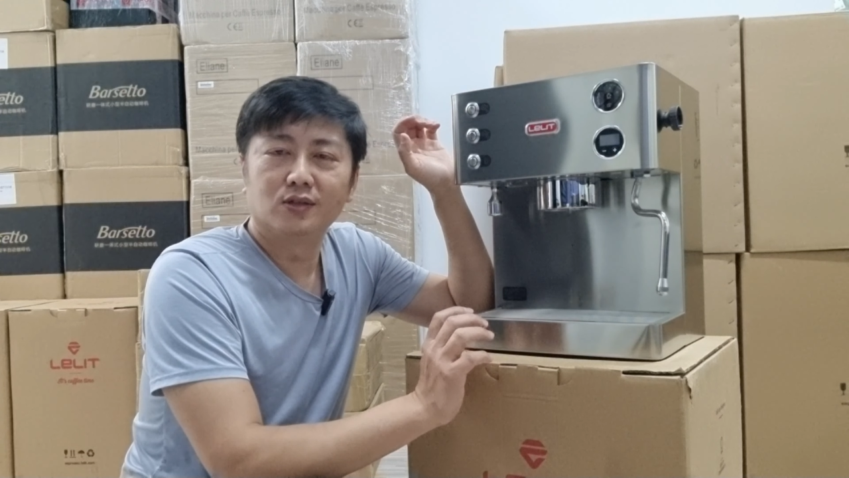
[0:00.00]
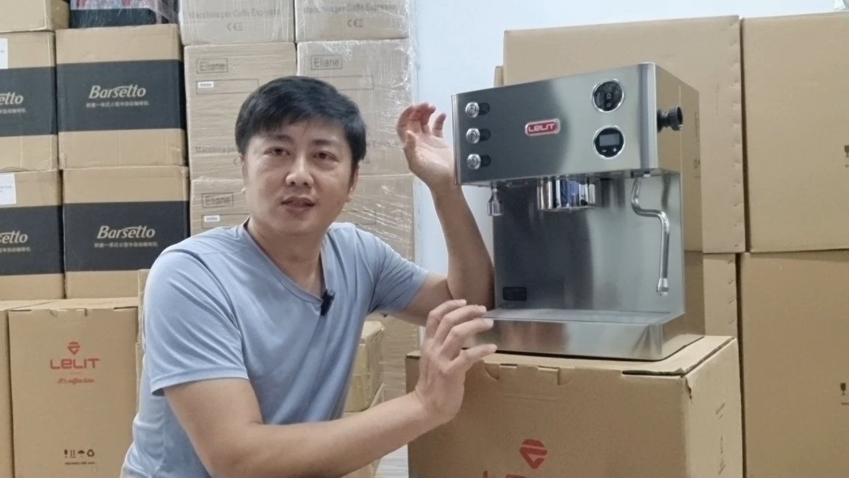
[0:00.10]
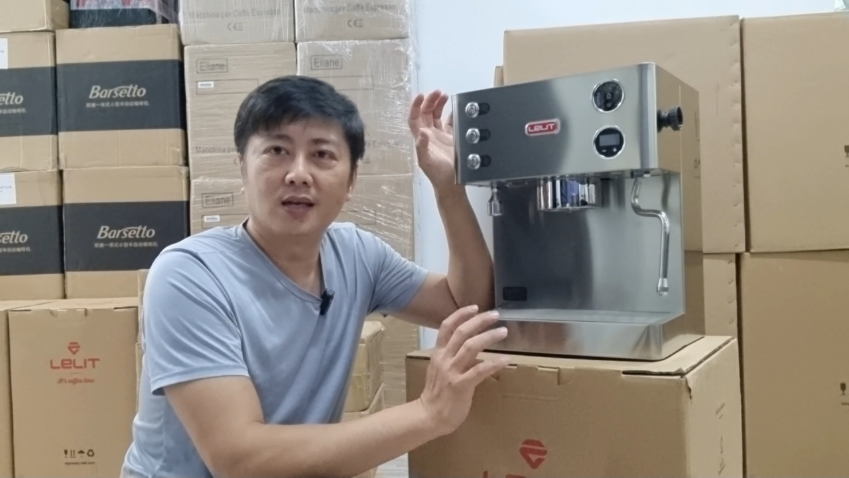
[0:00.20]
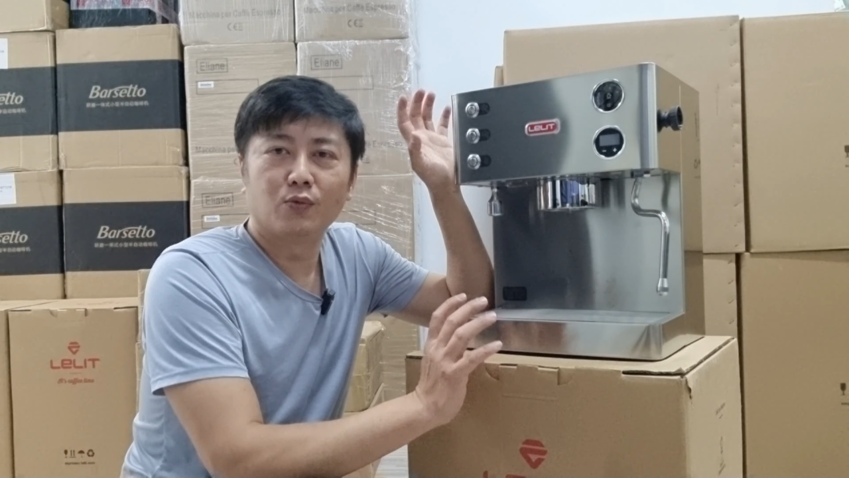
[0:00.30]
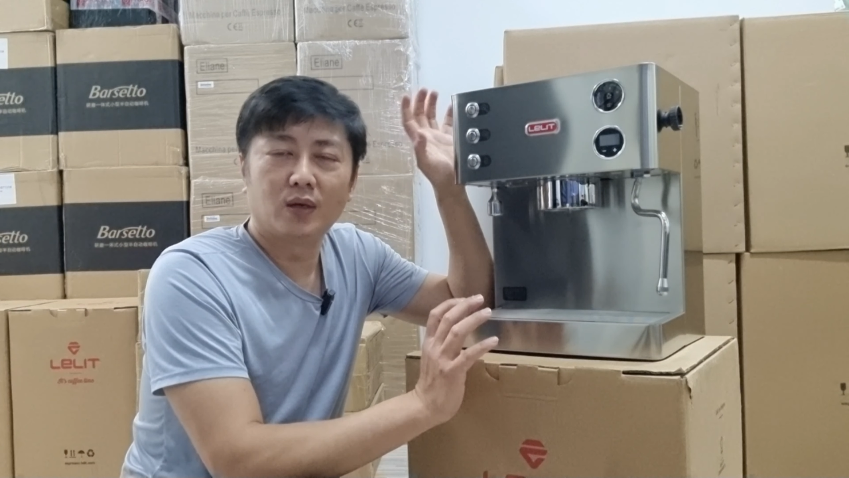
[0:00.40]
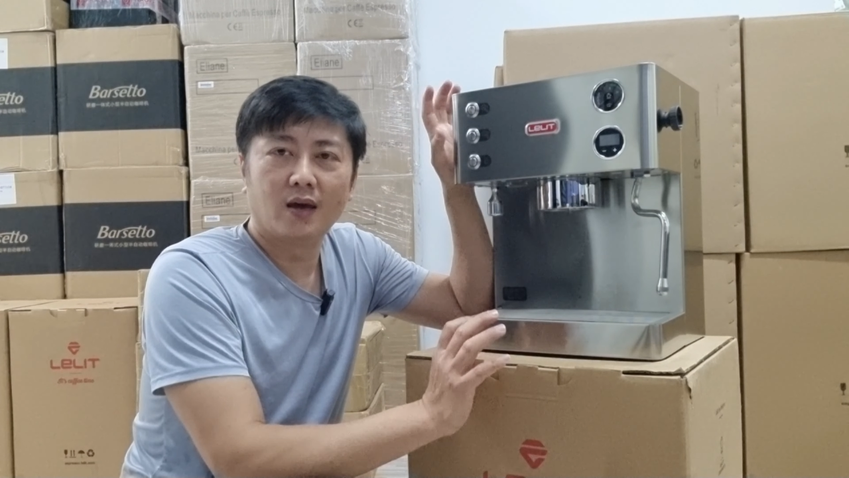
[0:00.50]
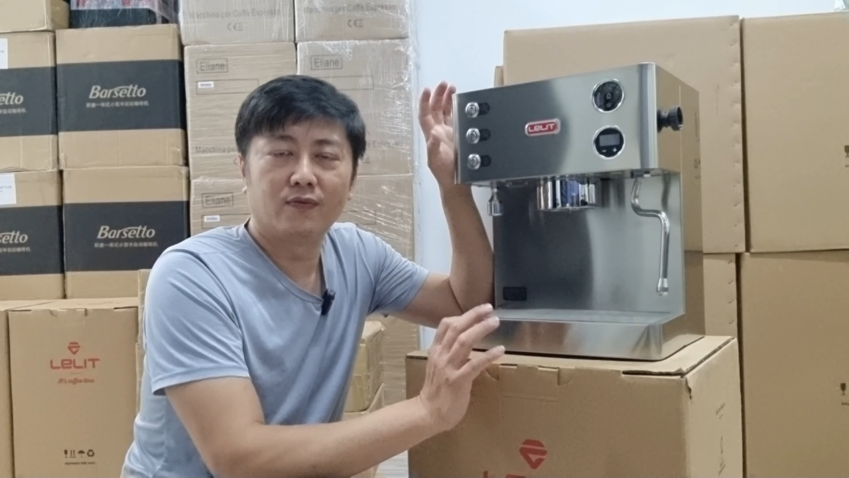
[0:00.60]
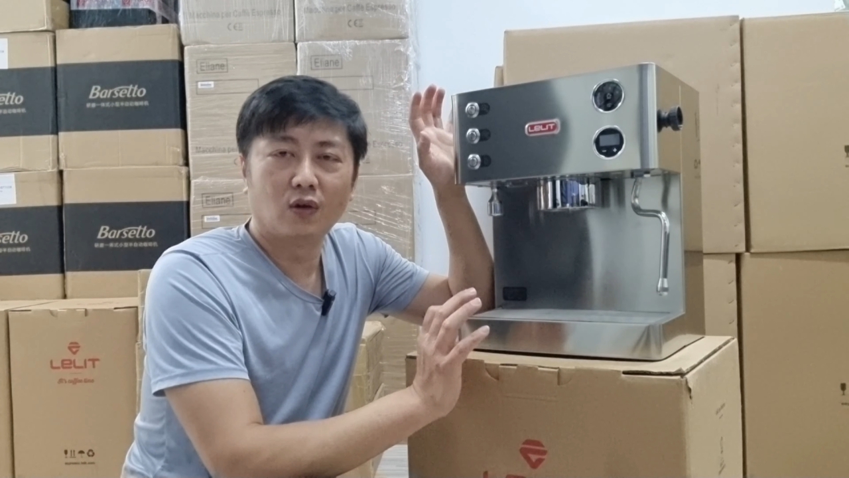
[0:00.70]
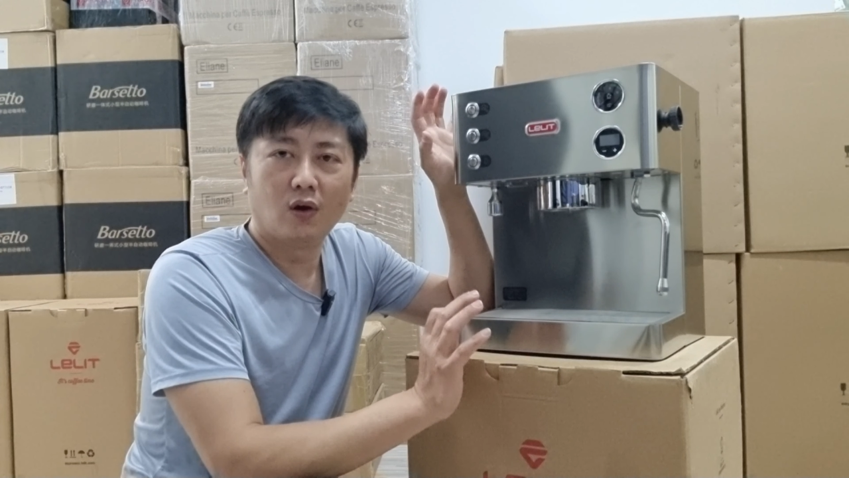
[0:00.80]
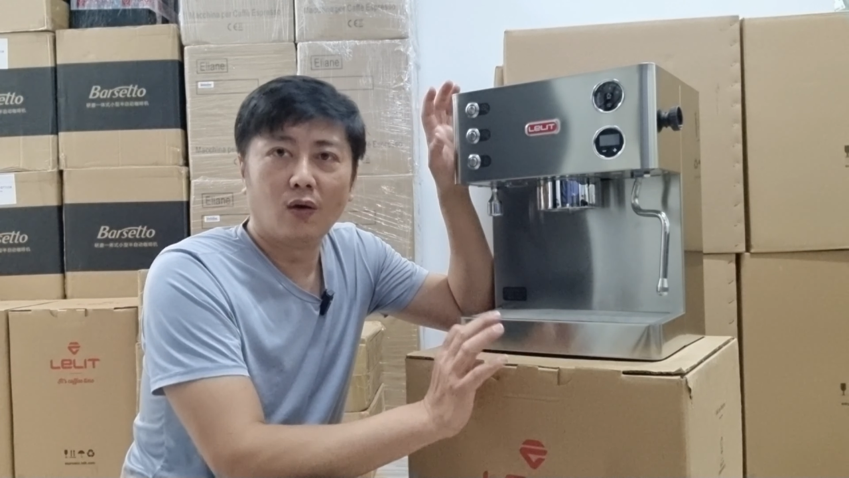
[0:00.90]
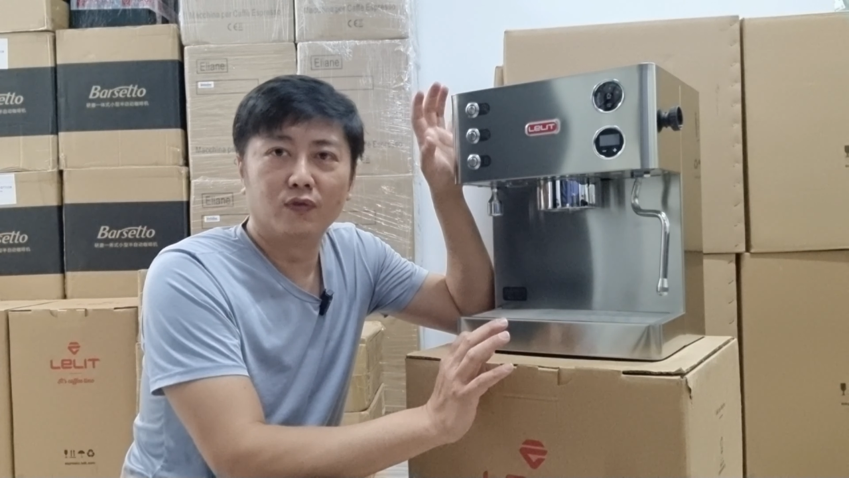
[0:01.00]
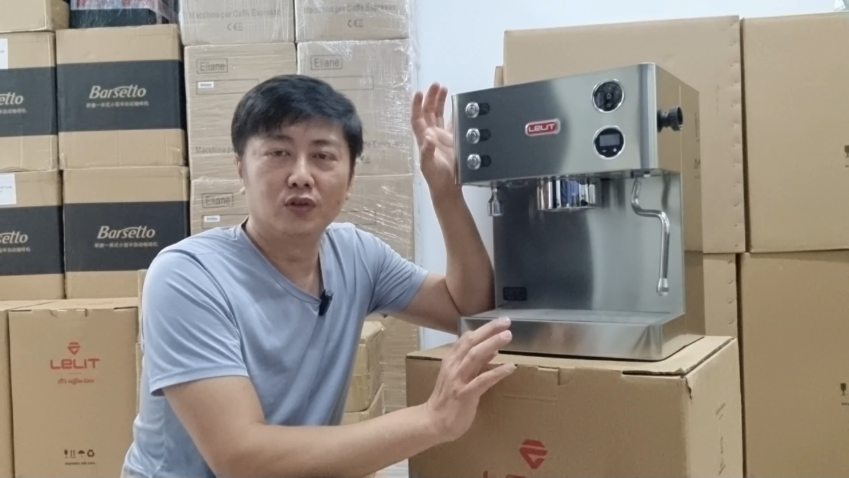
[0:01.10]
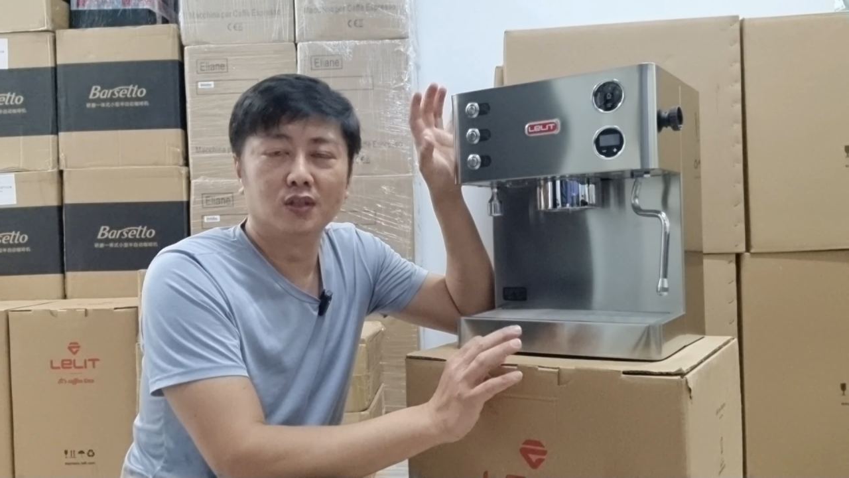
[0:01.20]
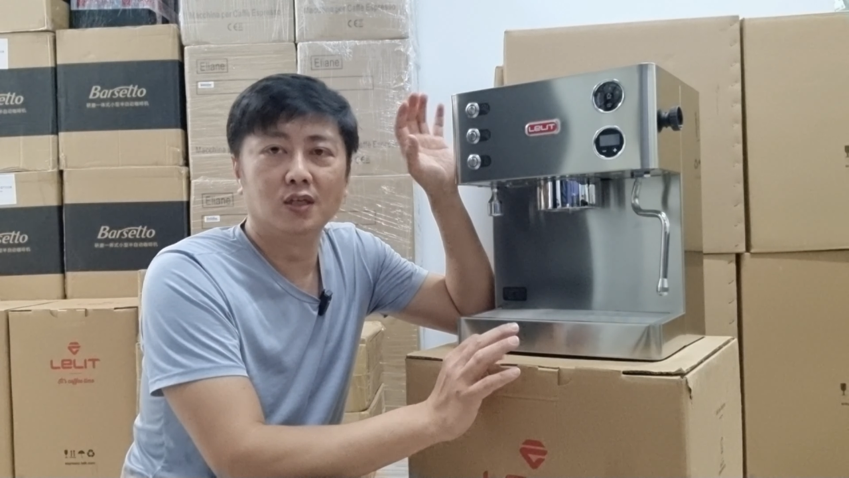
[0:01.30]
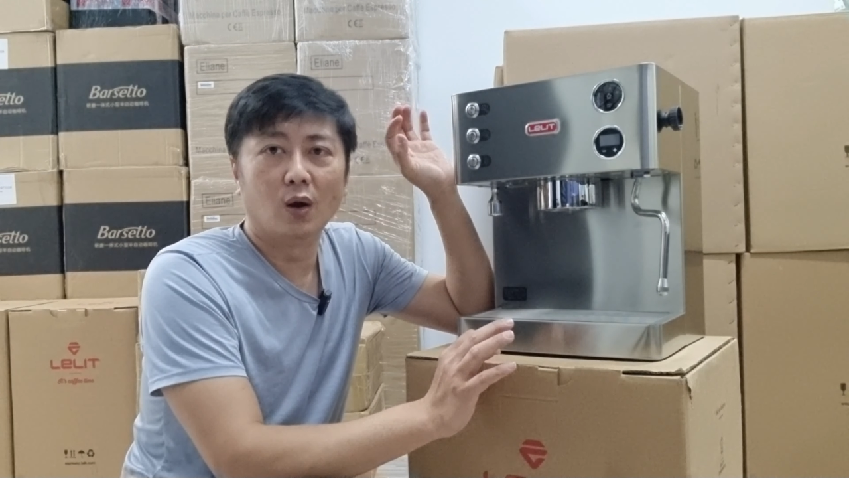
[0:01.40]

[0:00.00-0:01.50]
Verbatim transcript: Just that we have not officially